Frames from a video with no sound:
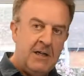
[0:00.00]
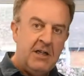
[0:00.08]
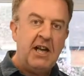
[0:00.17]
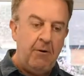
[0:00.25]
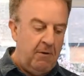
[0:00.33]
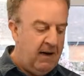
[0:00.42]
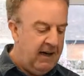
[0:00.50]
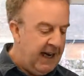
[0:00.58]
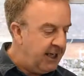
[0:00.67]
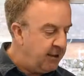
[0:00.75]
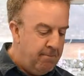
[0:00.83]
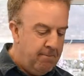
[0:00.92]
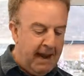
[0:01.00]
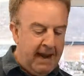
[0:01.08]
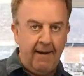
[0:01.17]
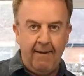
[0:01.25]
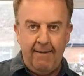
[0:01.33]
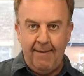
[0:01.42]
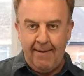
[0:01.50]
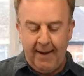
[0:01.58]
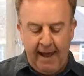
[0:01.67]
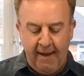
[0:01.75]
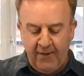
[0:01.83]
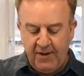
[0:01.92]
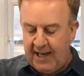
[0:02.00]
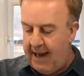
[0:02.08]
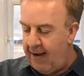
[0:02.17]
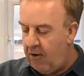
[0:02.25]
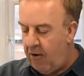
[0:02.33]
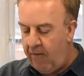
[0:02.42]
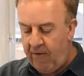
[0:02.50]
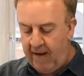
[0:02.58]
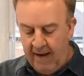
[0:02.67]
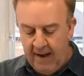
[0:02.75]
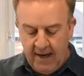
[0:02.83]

So let's make the cafetiere coffee.